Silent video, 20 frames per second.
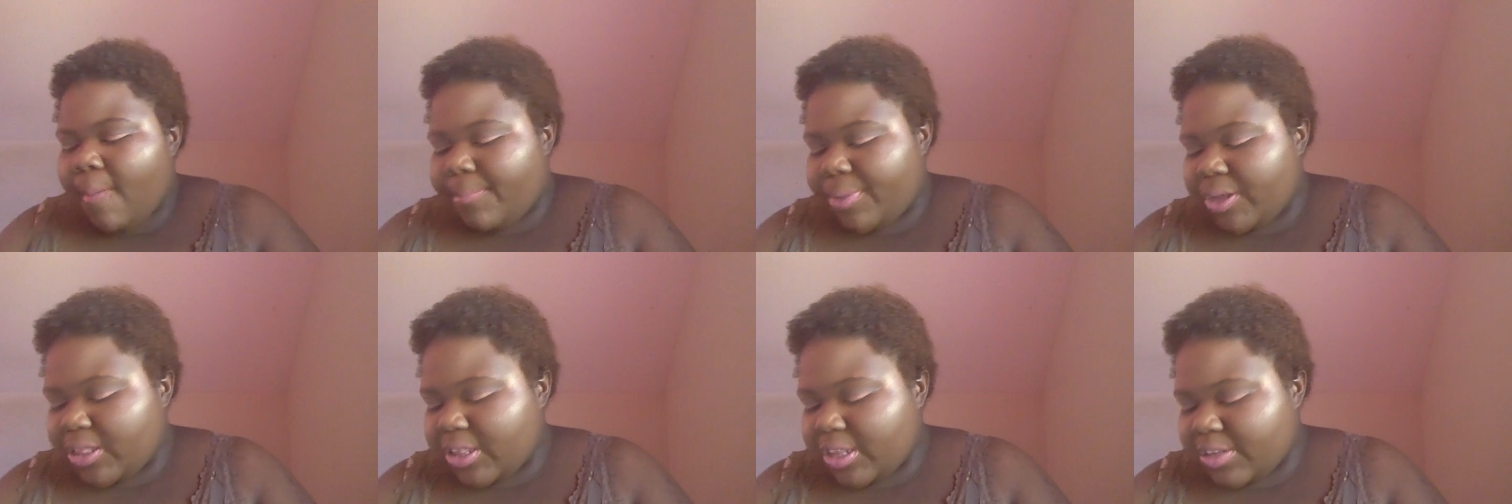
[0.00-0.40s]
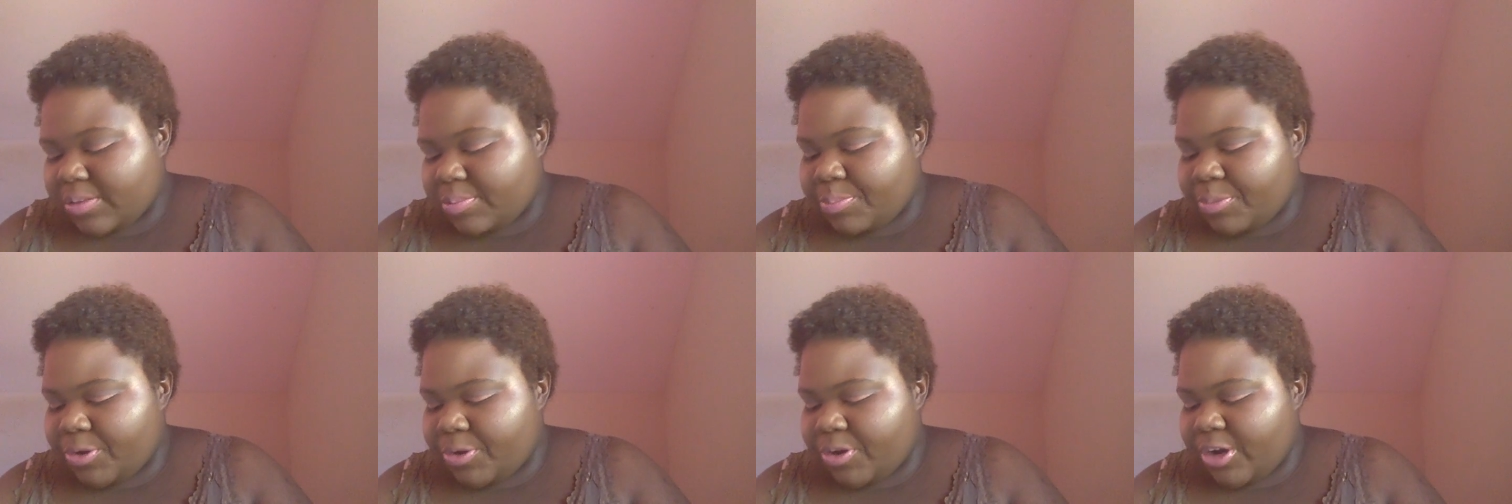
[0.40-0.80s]
But this
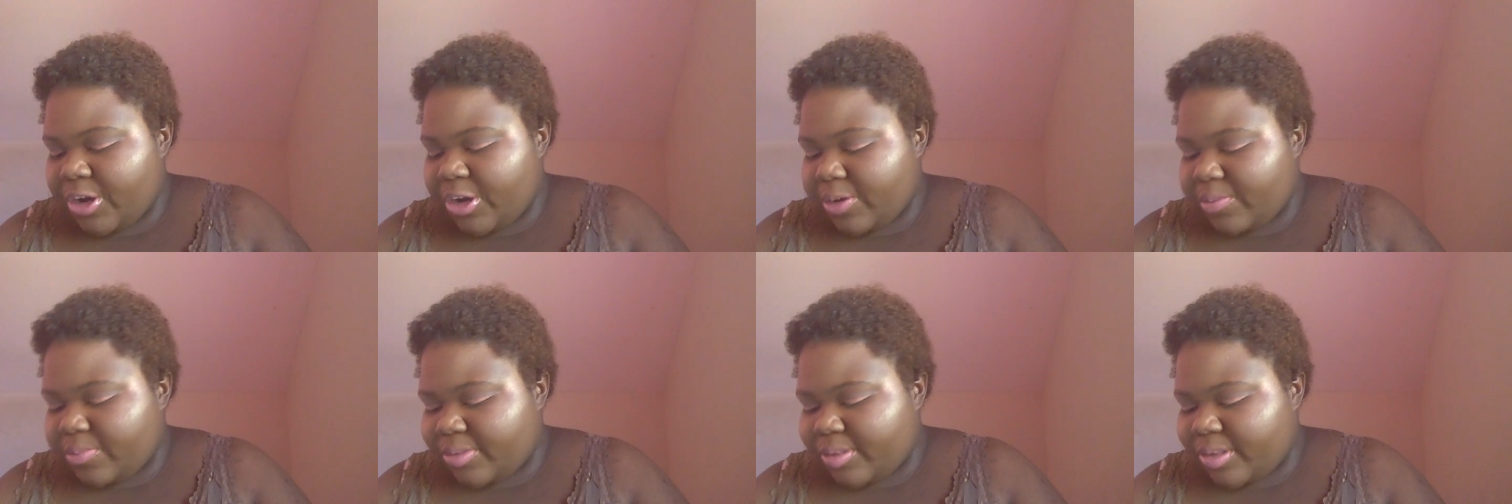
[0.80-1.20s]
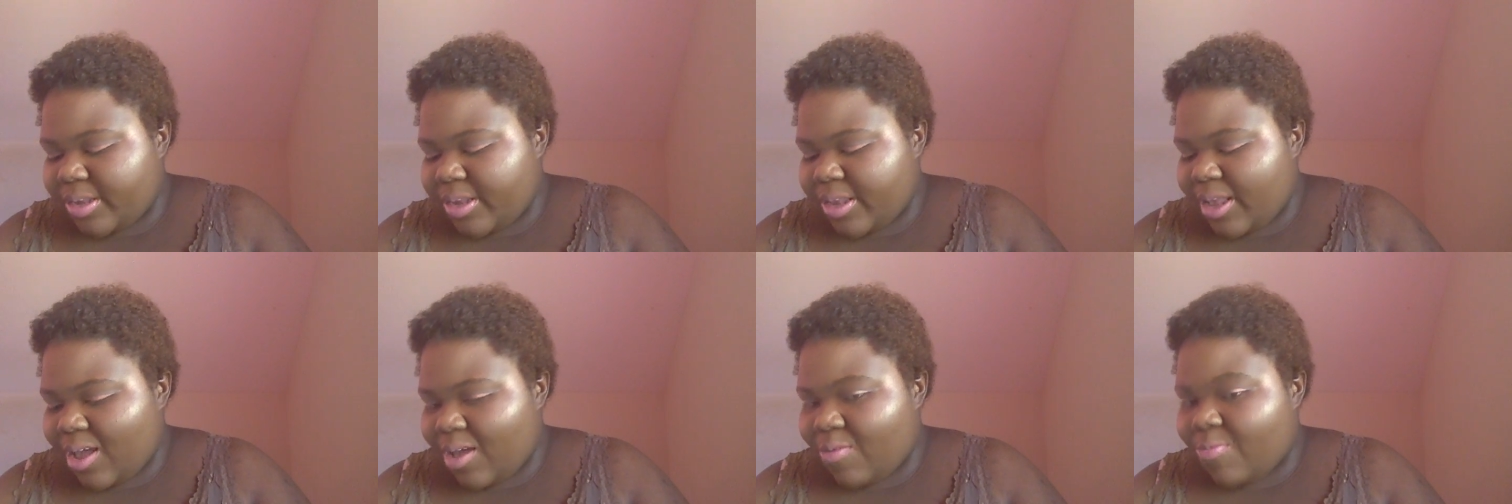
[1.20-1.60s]
book comes
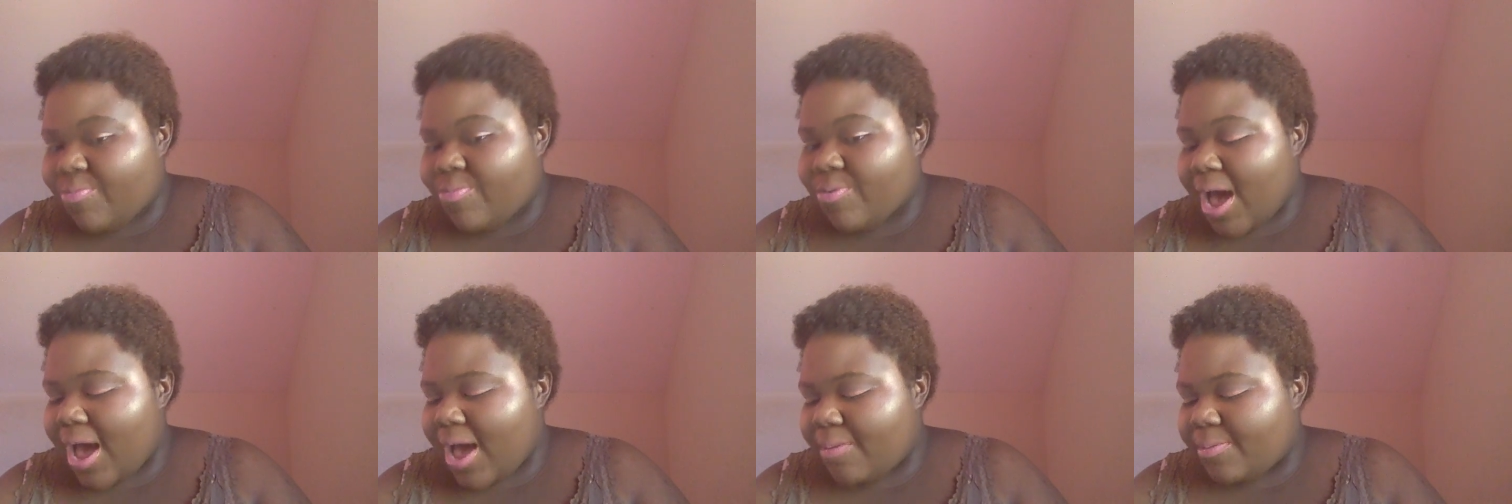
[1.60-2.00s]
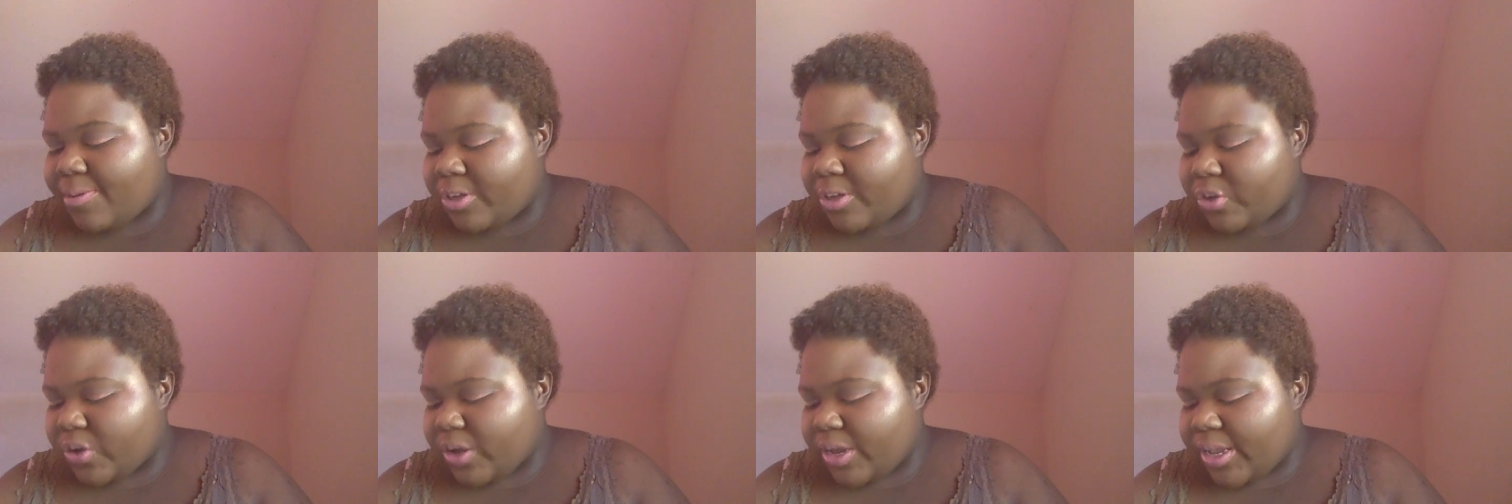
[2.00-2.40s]
in at five
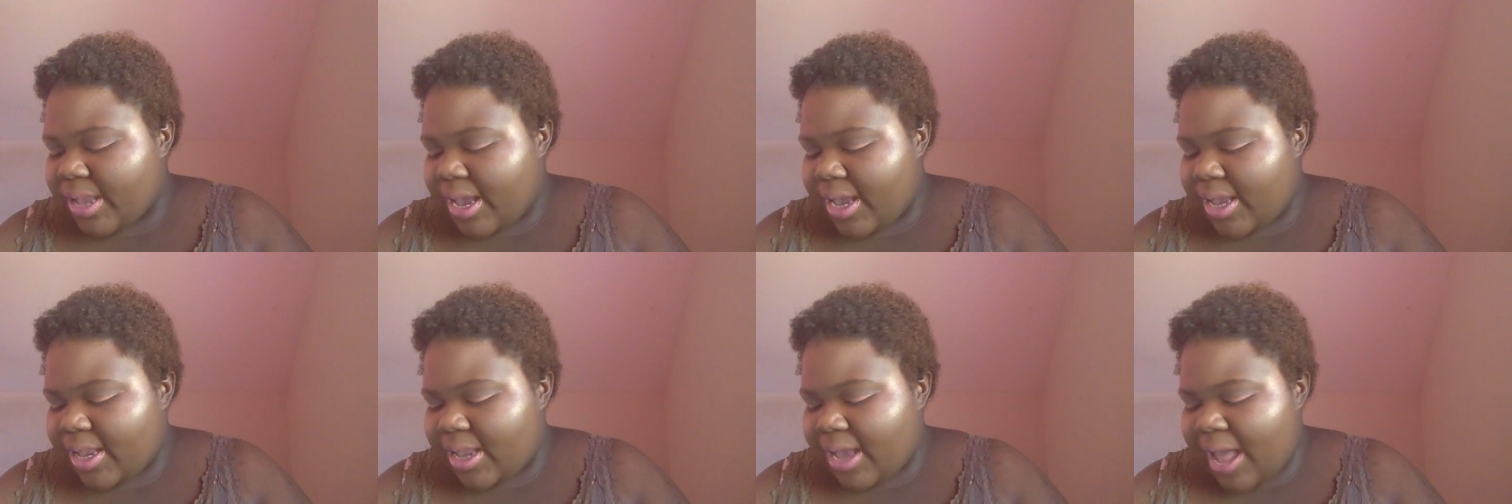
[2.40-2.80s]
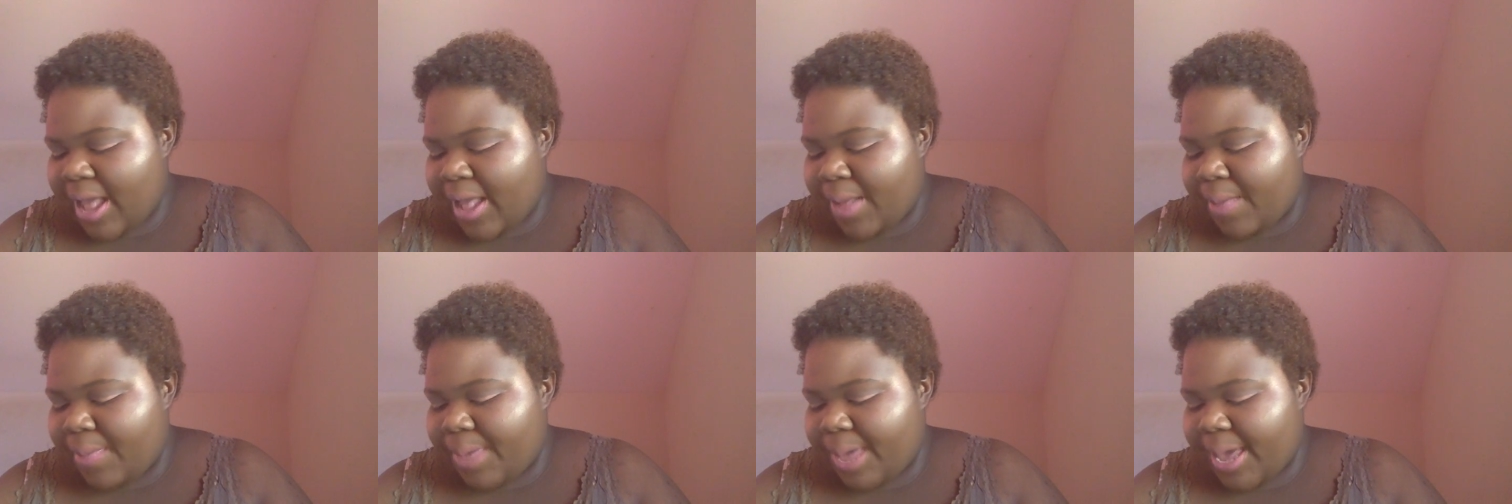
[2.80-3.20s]
hundred
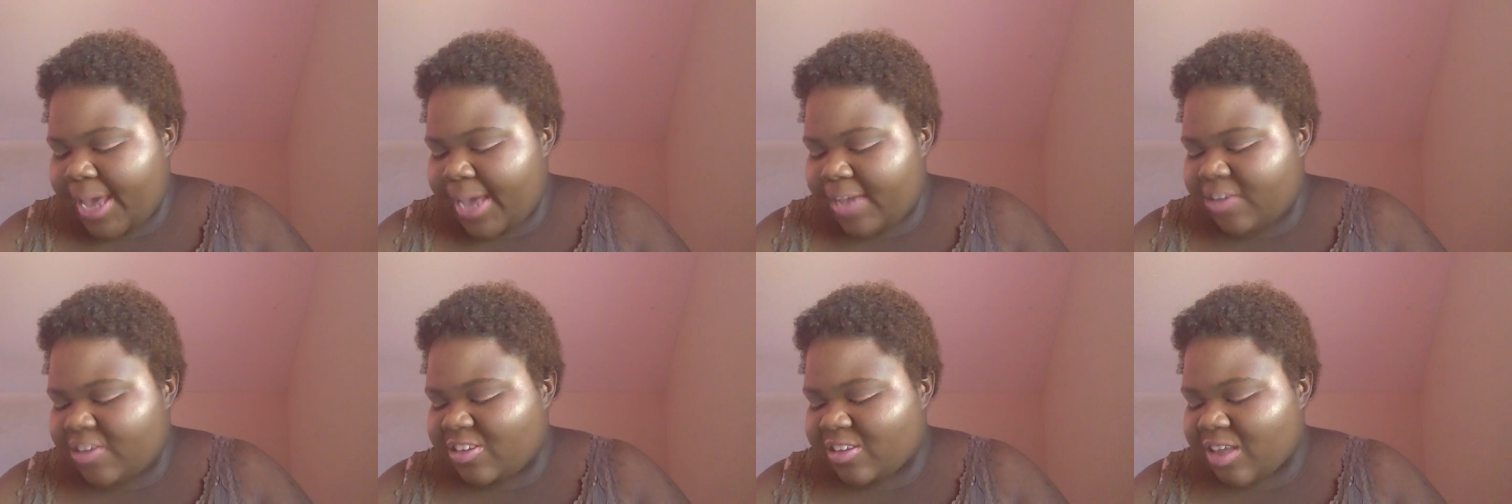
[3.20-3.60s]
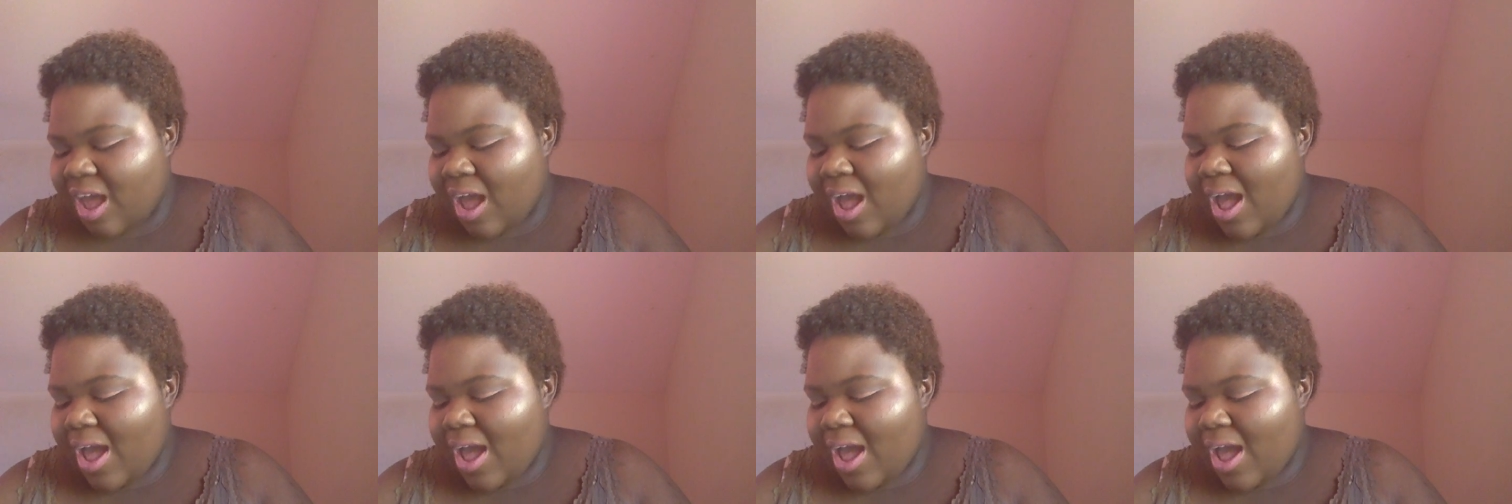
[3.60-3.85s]
eighty-eight pages,